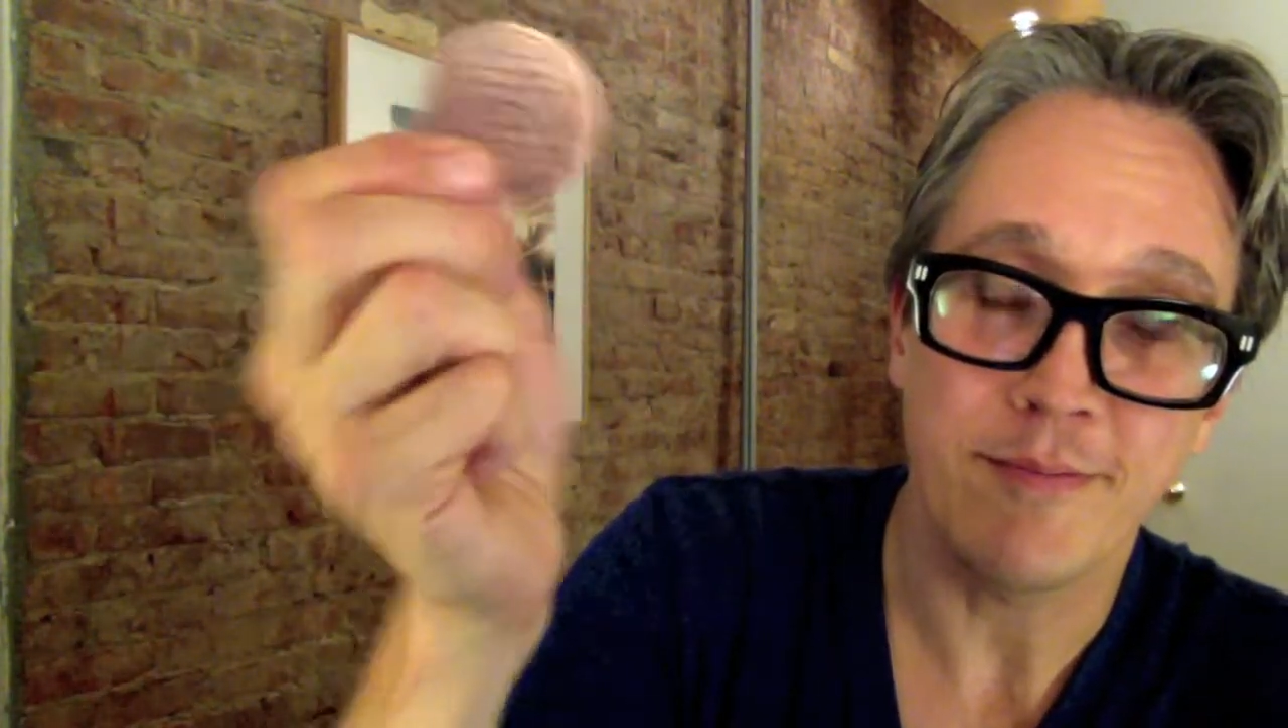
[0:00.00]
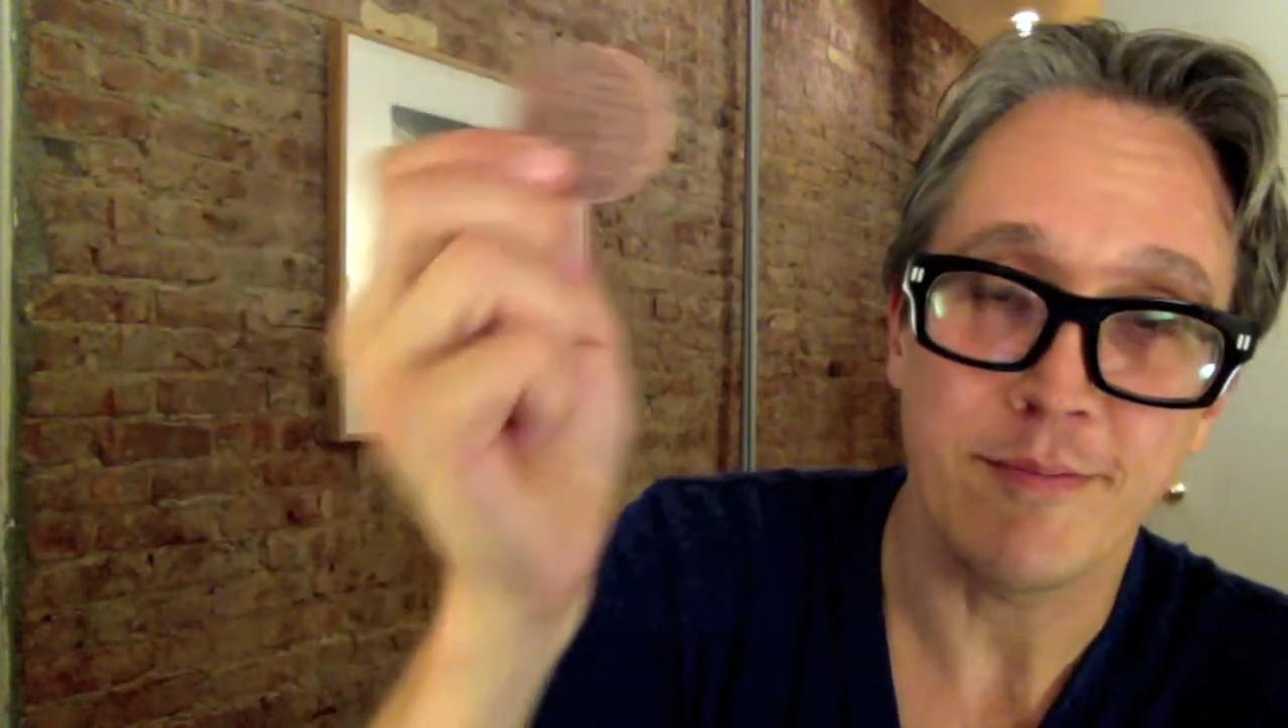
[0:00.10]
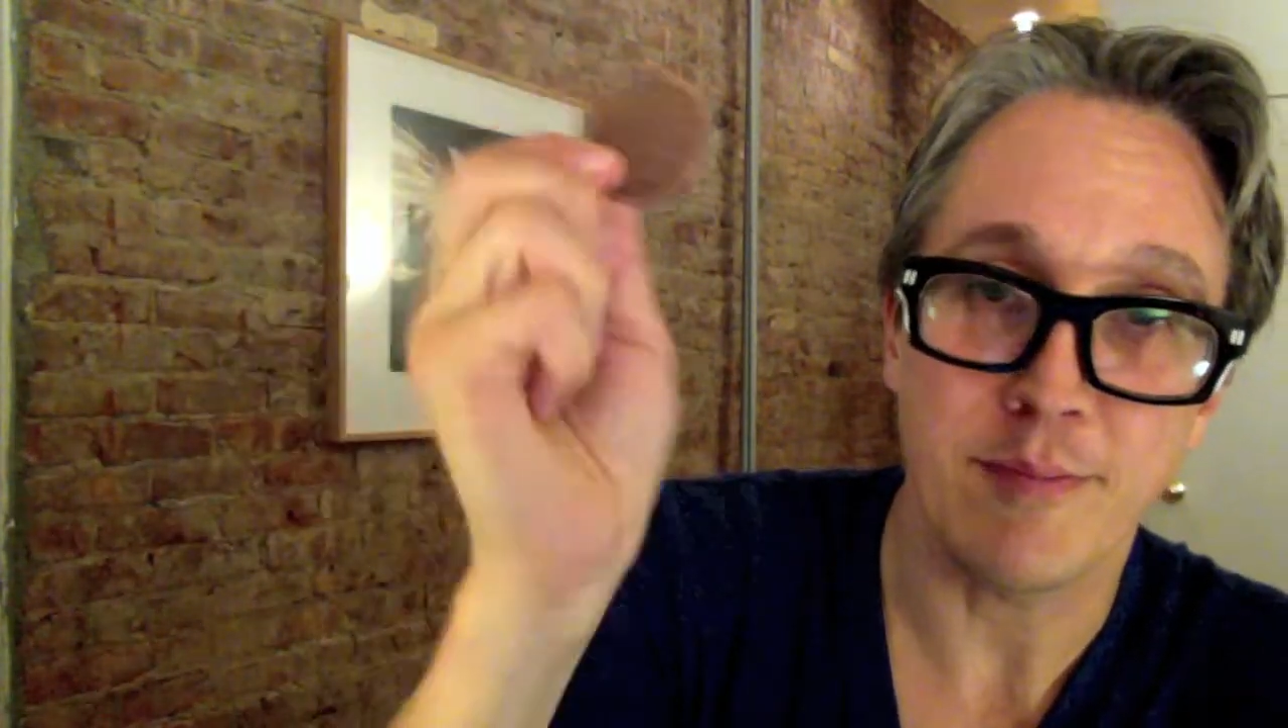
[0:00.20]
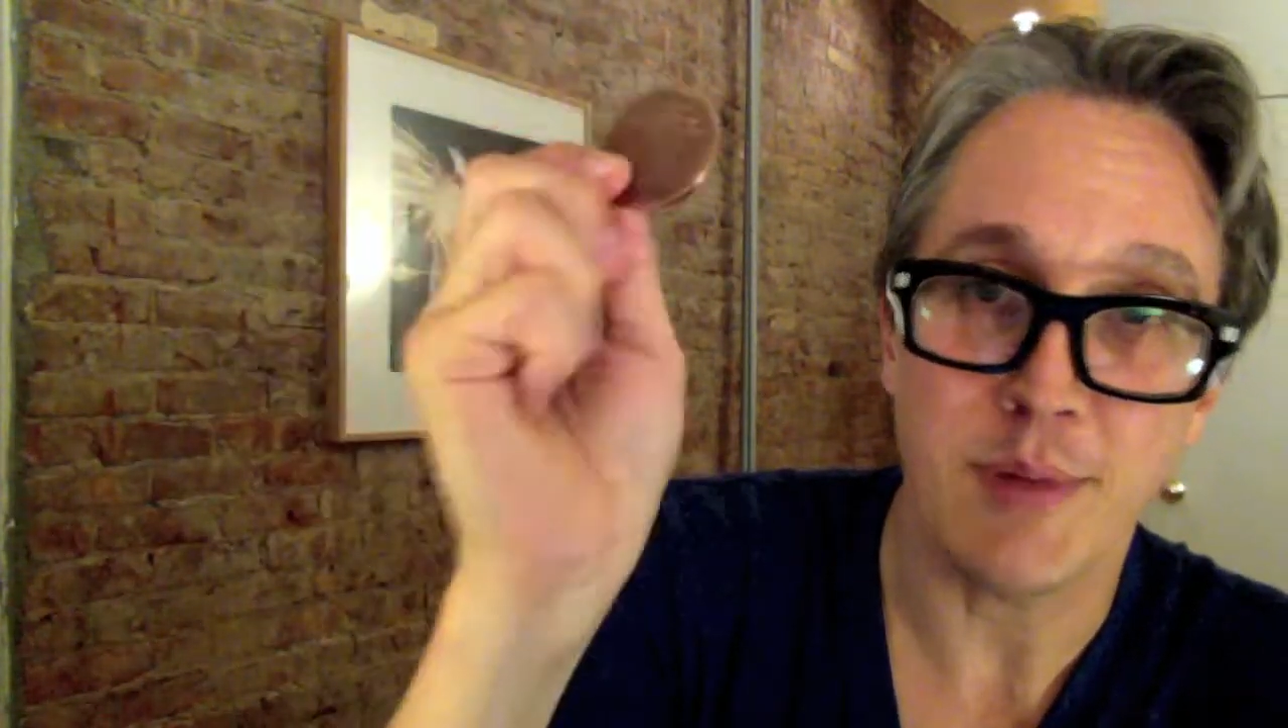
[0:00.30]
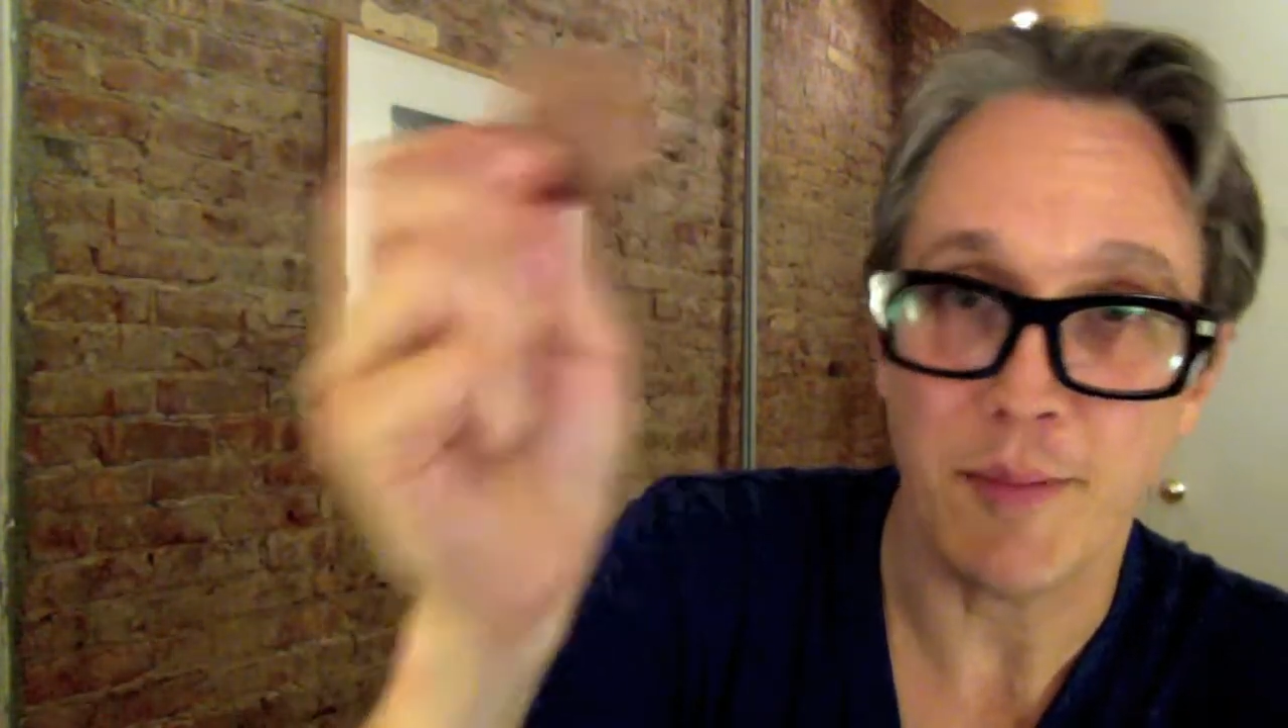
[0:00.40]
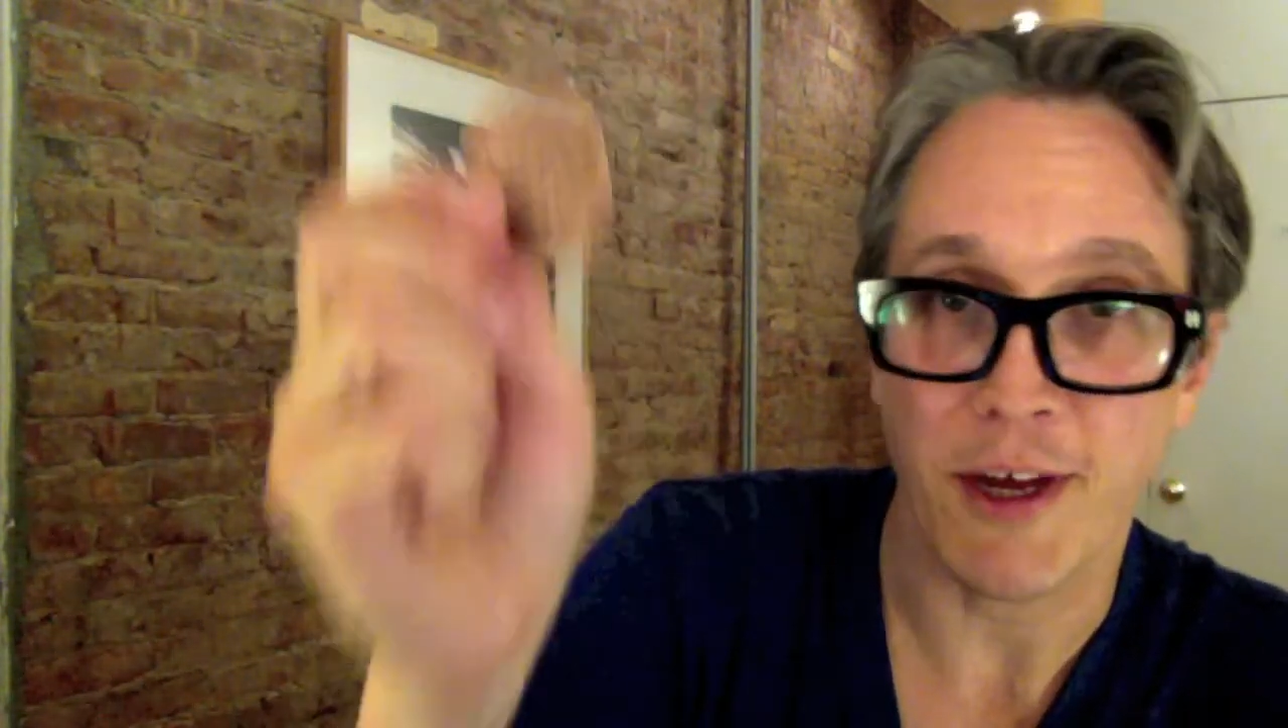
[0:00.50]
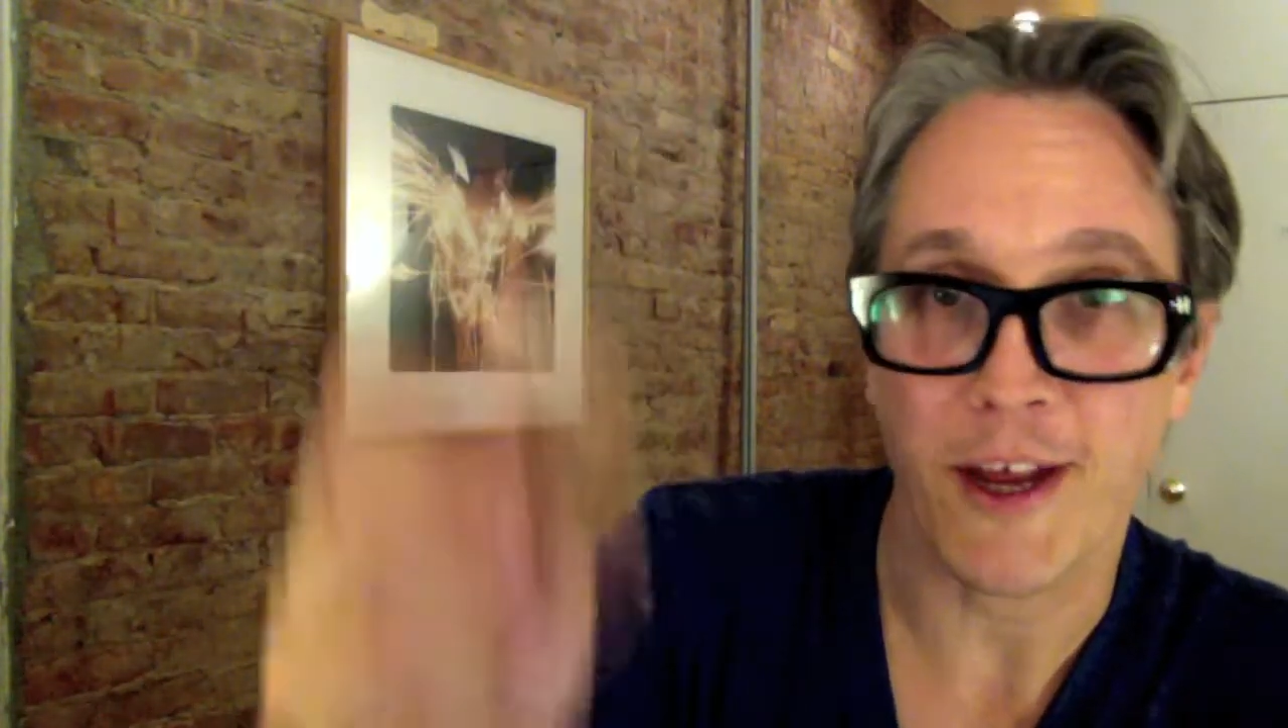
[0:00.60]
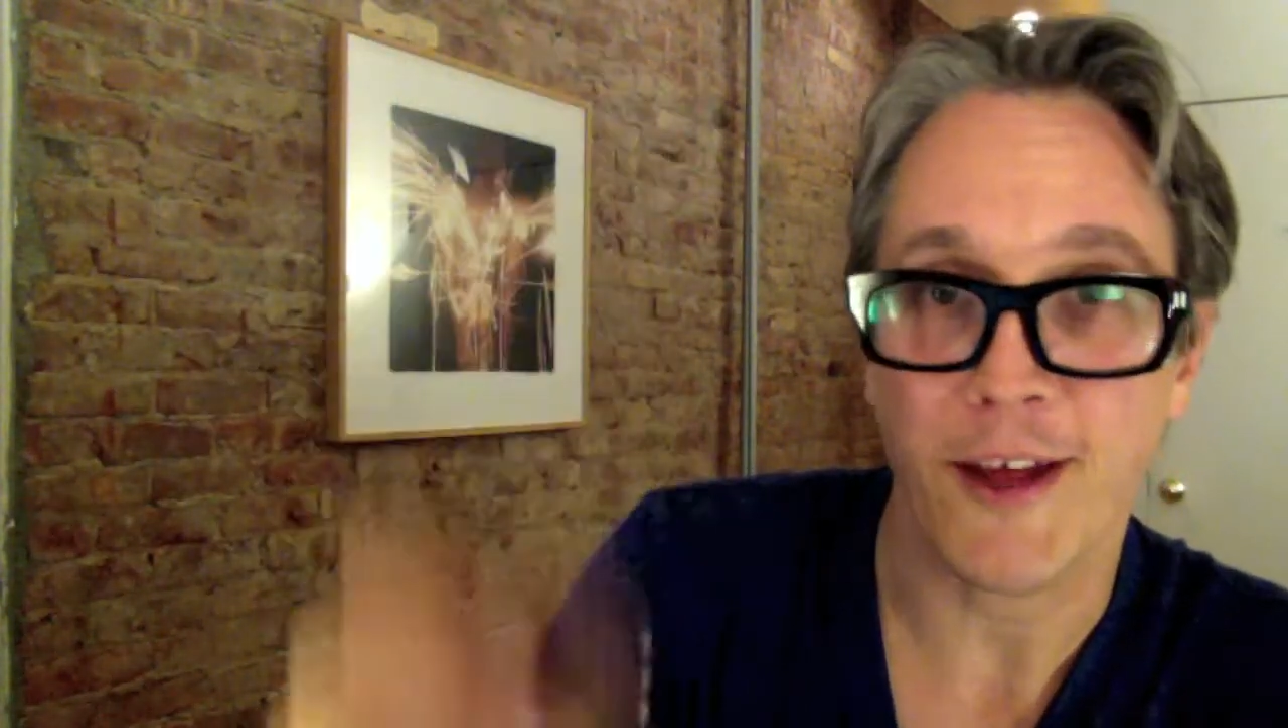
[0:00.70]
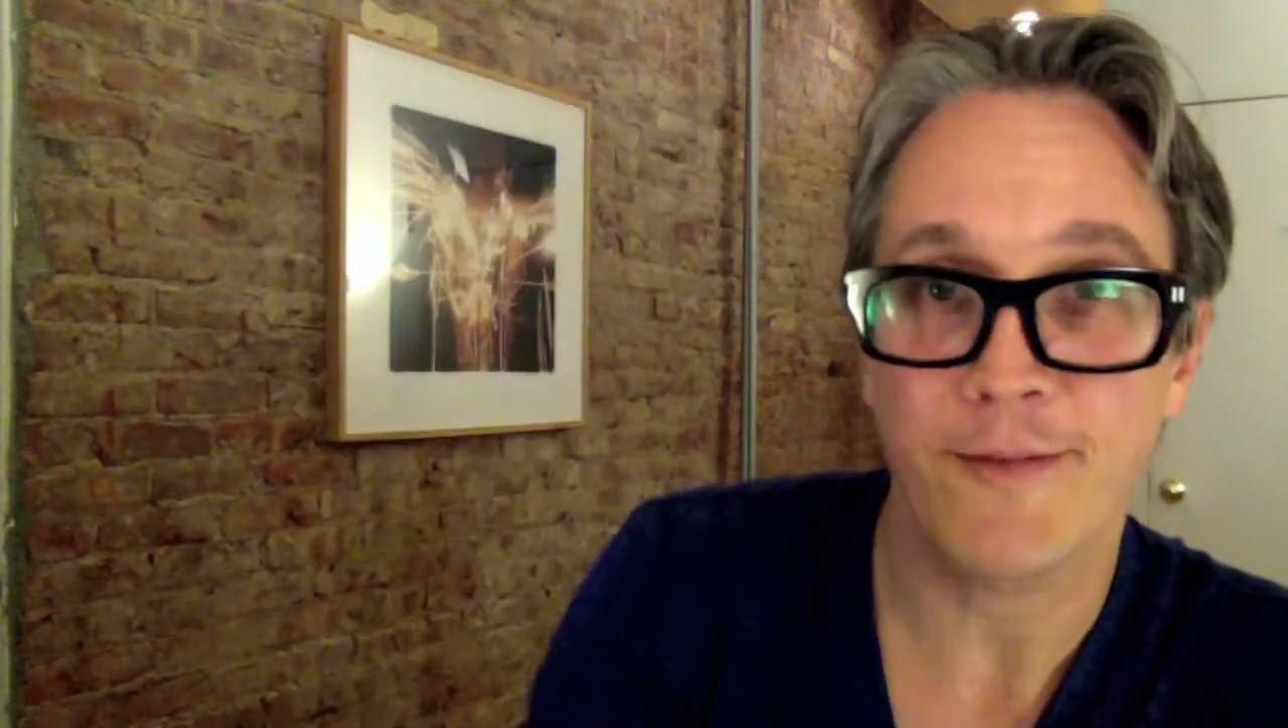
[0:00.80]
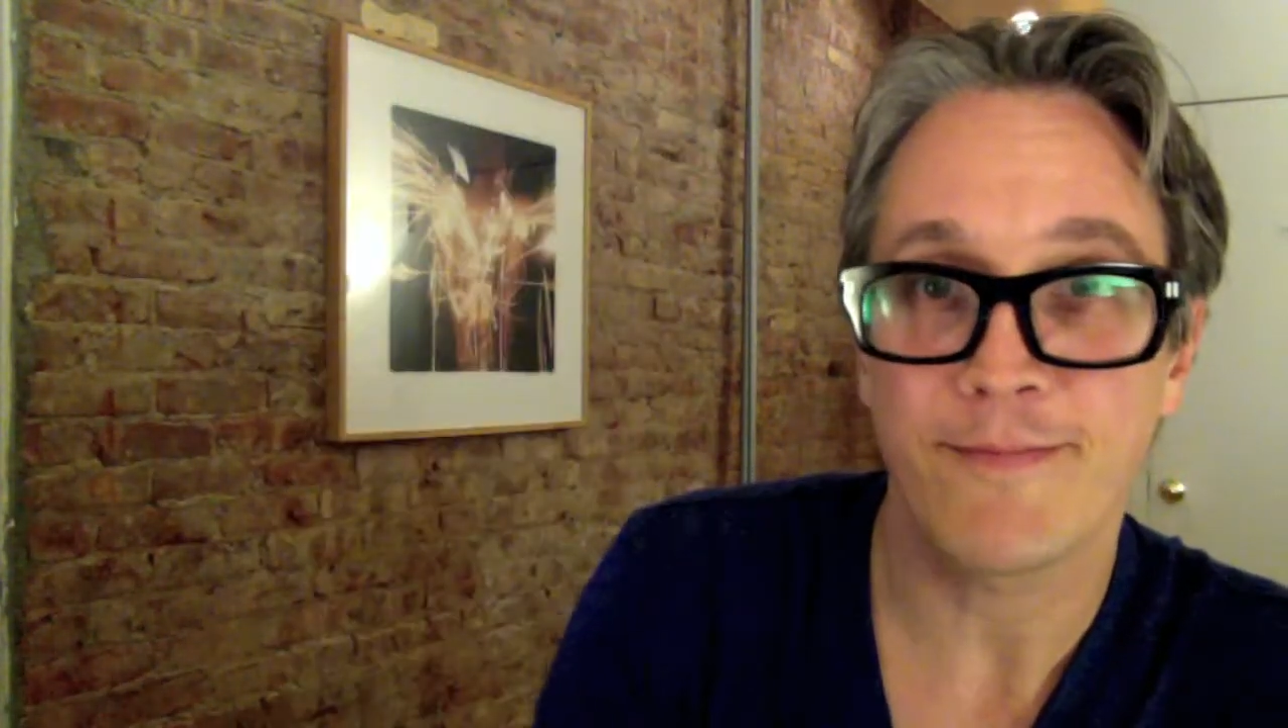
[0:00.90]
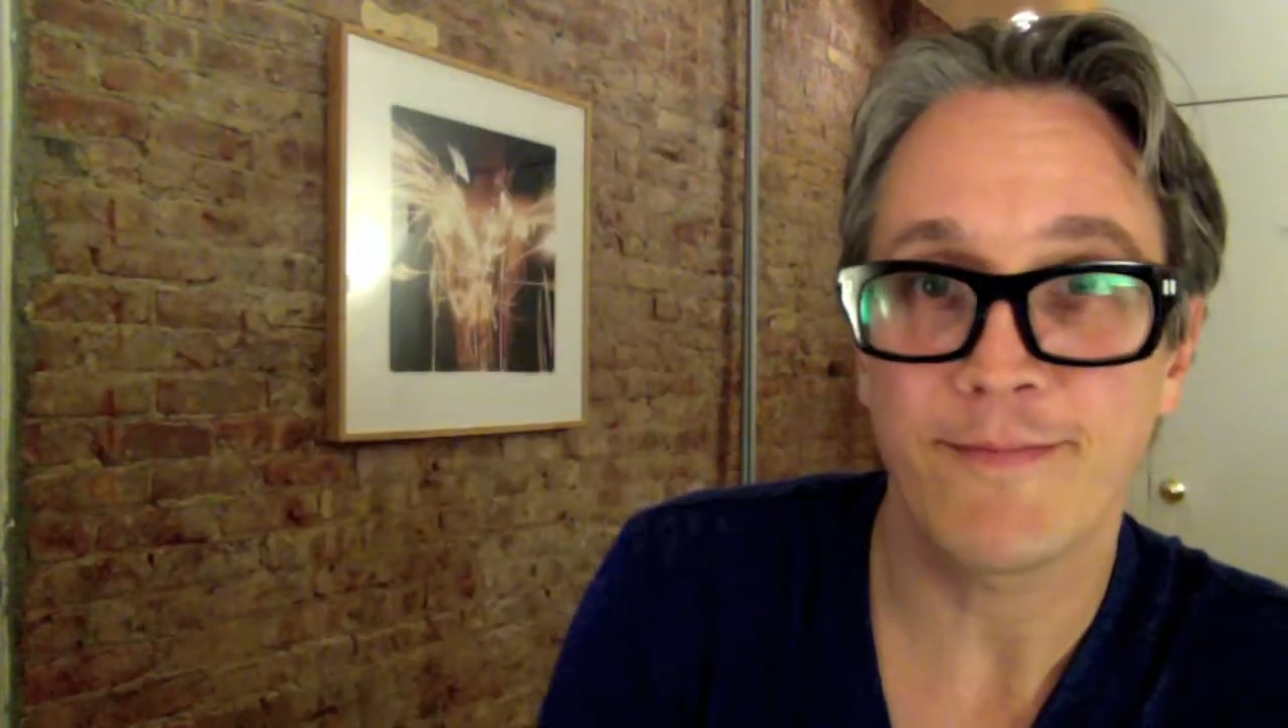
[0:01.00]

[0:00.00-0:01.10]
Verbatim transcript: Be mighty.